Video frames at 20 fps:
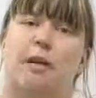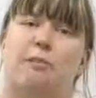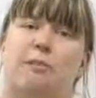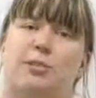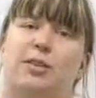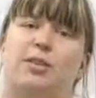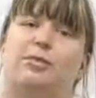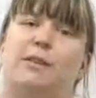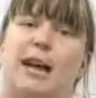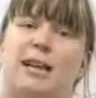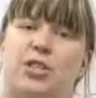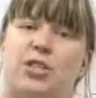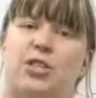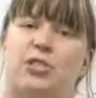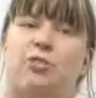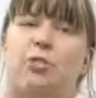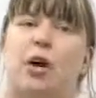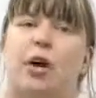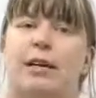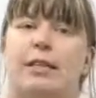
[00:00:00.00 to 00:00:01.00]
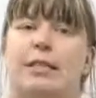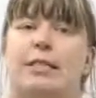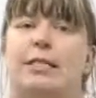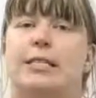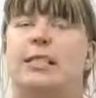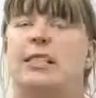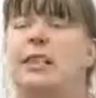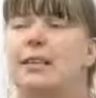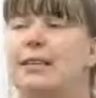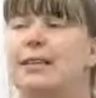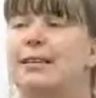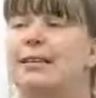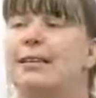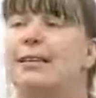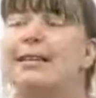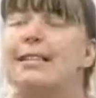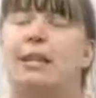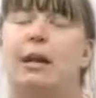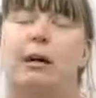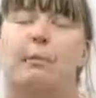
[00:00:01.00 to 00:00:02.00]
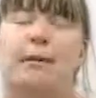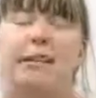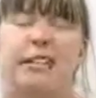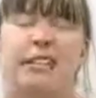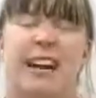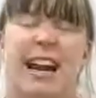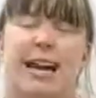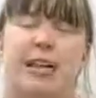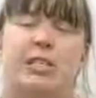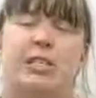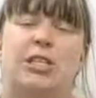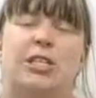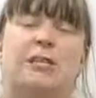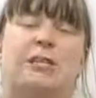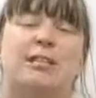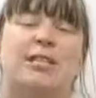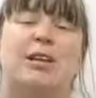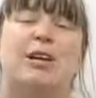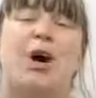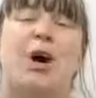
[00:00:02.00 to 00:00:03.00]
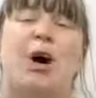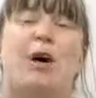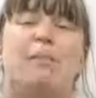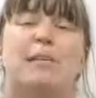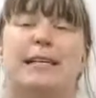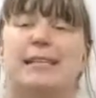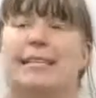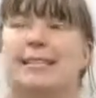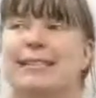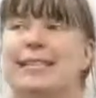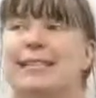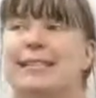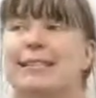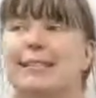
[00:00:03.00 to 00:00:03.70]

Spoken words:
of the restaurants? Tell me your answer in the comments.